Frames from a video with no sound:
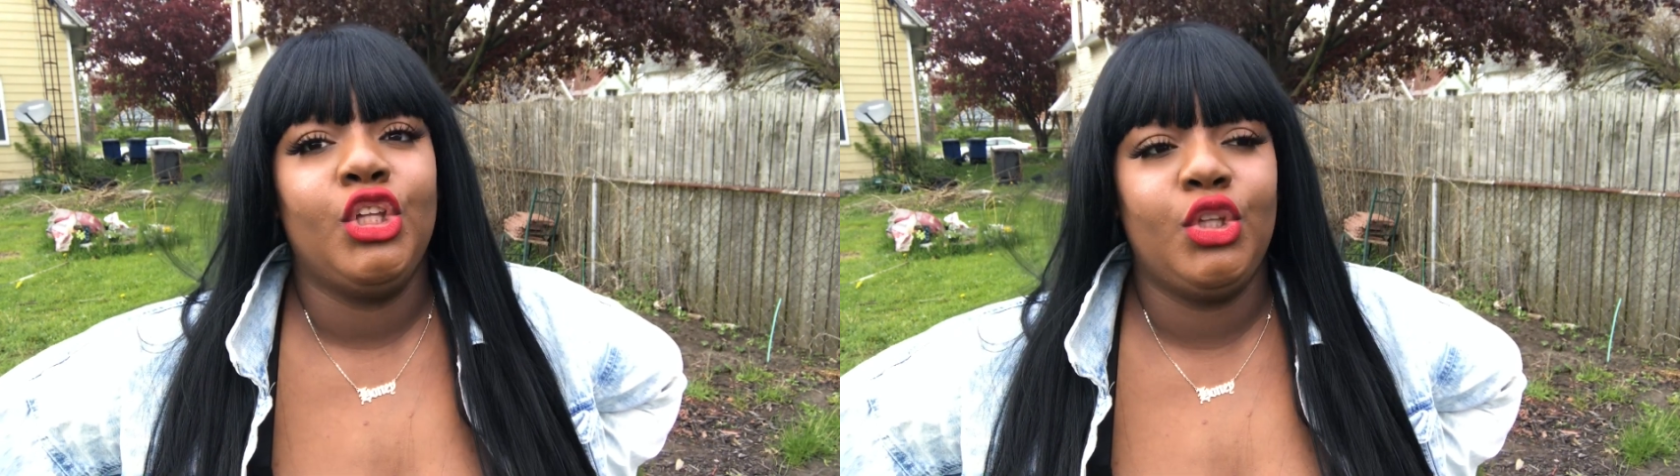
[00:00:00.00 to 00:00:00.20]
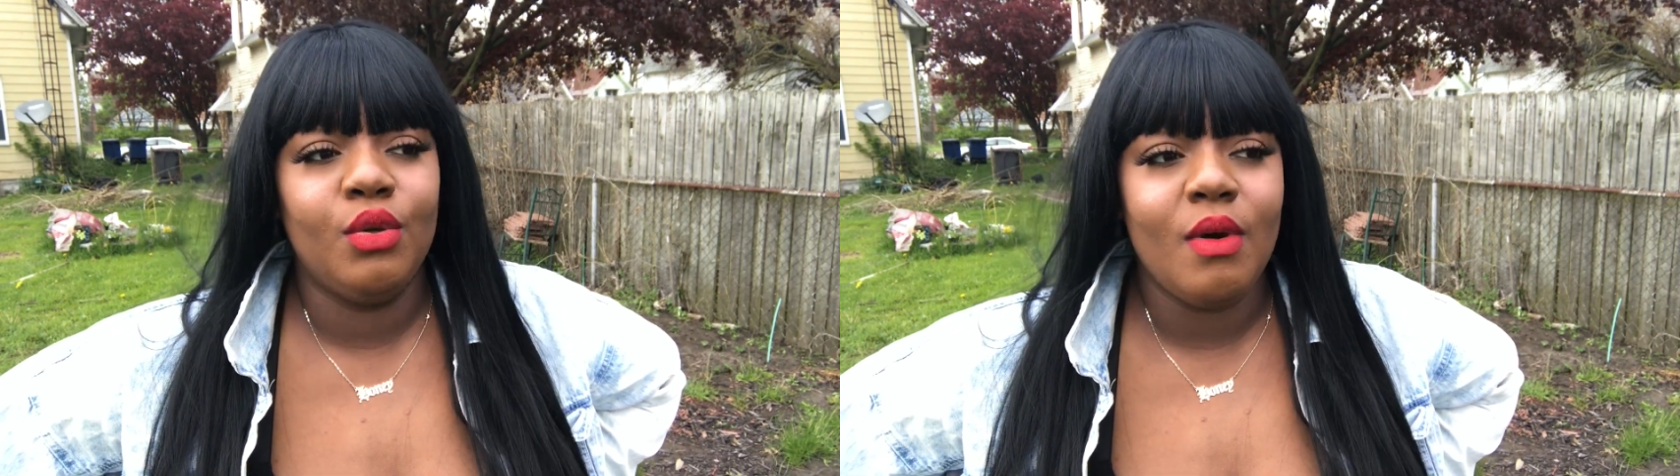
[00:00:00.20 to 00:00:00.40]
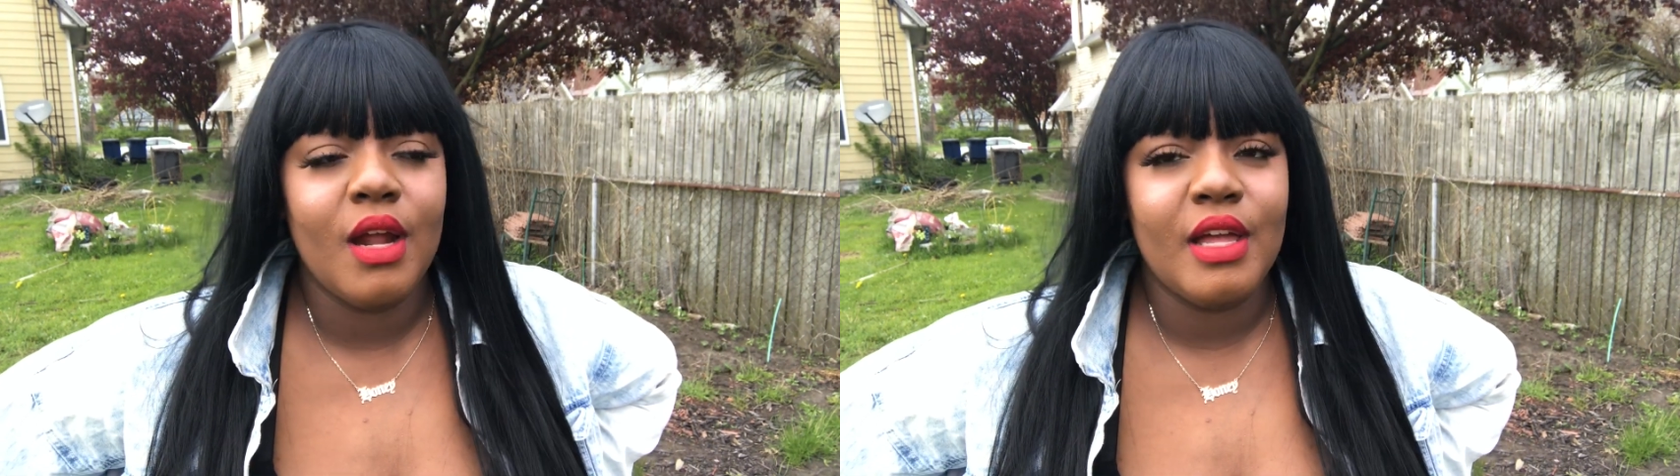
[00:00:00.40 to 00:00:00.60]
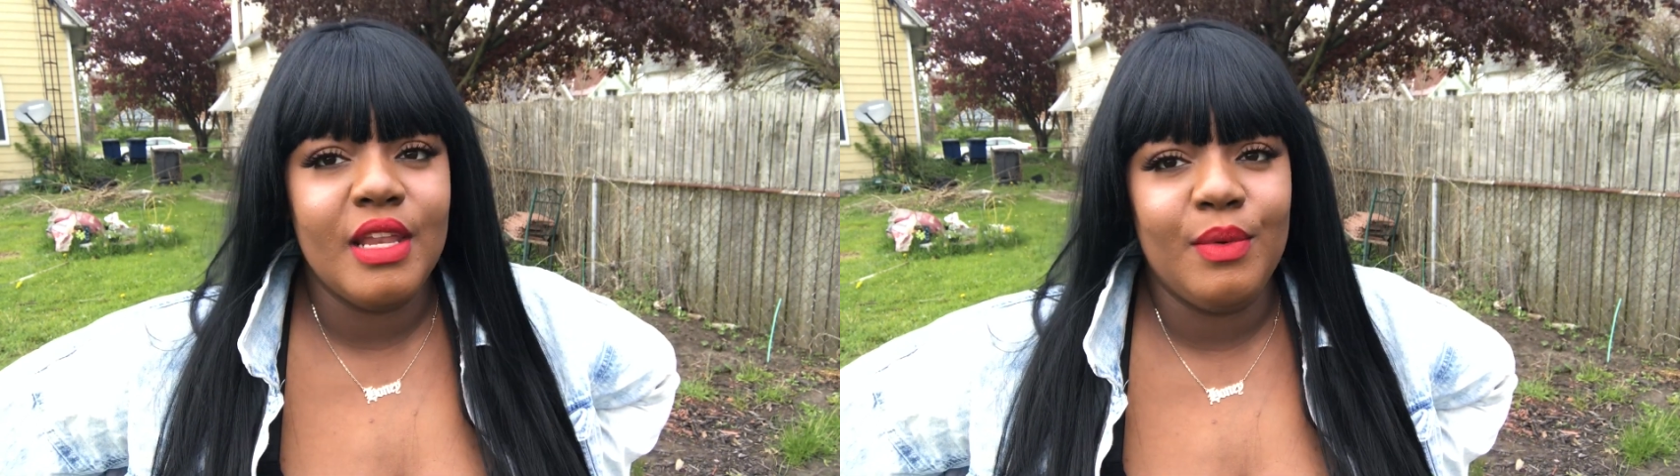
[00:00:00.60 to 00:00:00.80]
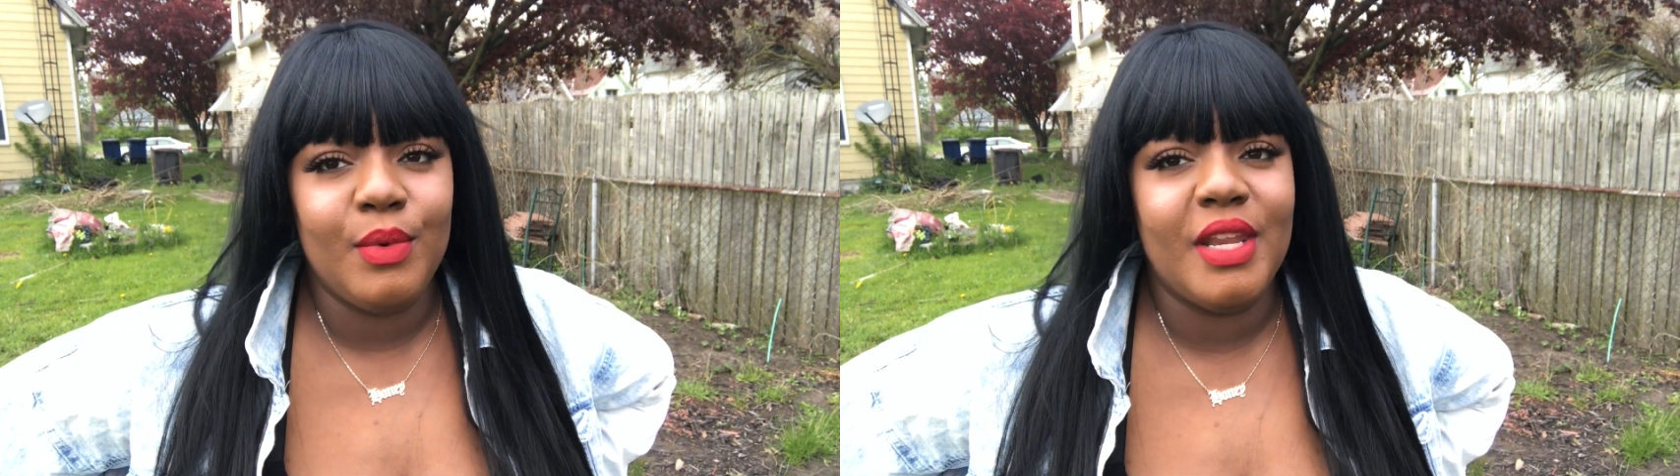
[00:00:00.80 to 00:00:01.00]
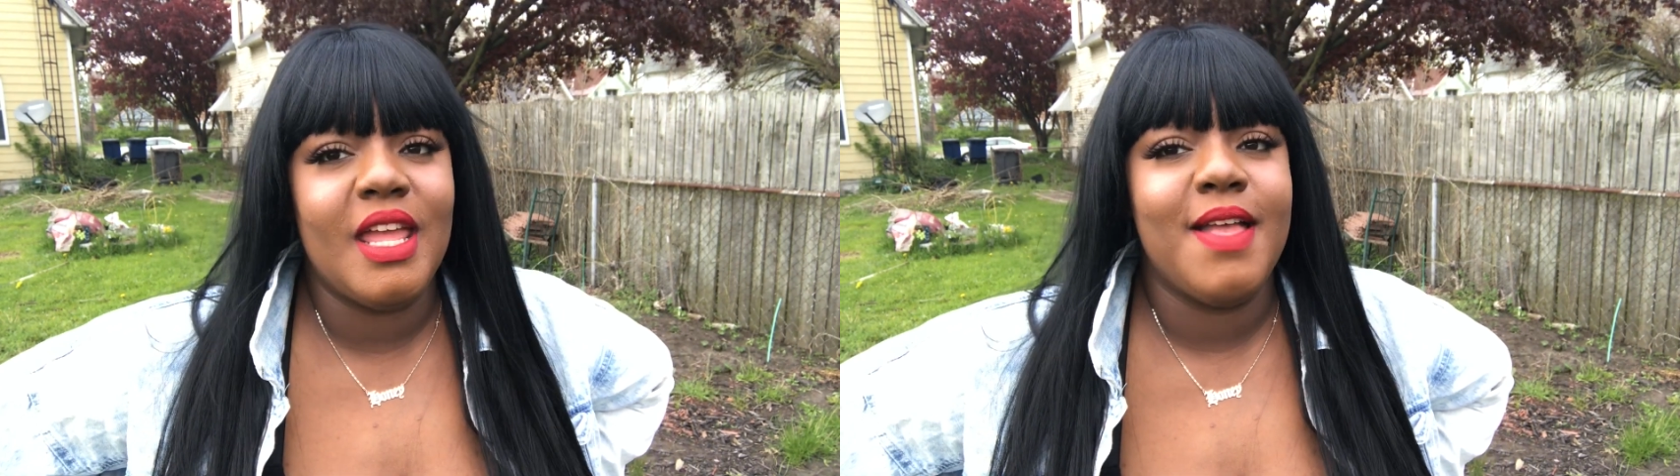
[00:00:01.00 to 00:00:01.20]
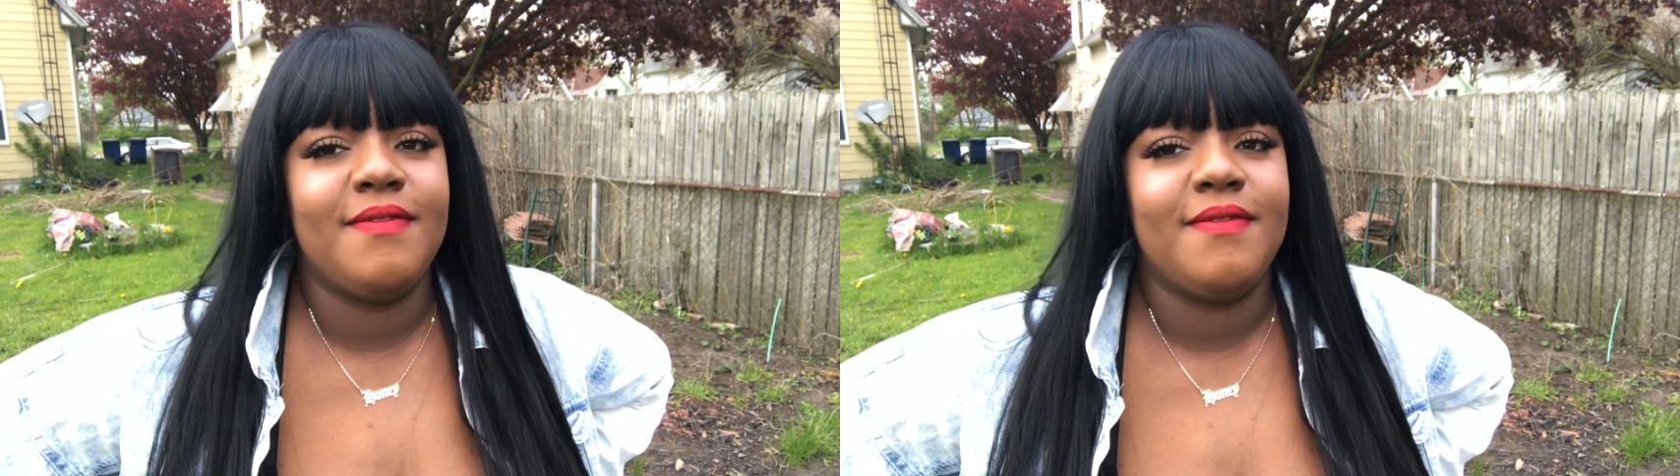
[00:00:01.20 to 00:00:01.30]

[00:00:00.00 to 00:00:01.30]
you are gonna want to